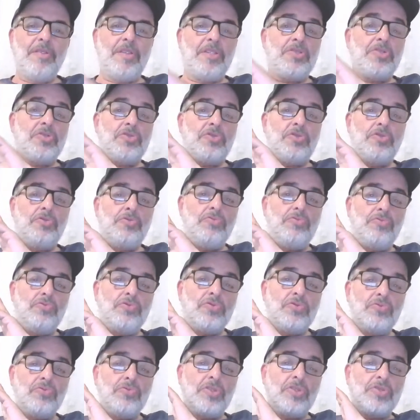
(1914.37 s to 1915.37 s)
These two
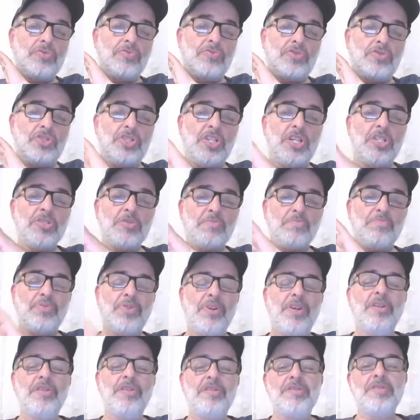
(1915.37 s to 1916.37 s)
surahs were just
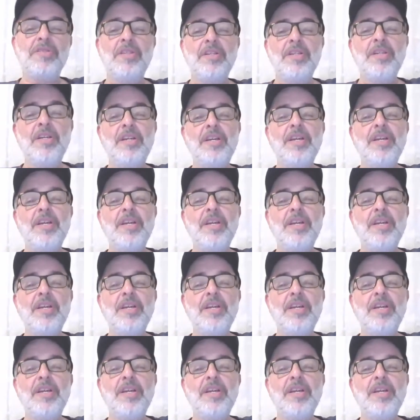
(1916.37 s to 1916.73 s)
prayers.